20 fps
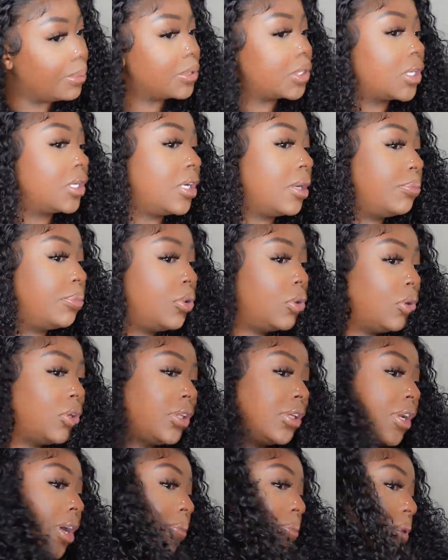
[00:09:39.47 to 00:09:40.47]
I'm just gonna pull
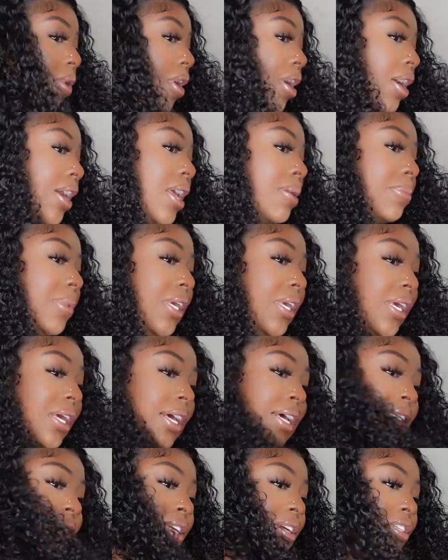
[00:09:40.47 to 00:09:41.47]
it apart, and
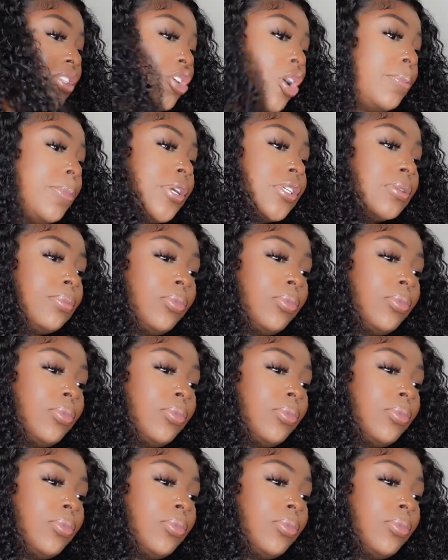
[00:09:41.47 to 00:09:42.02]
because there's so much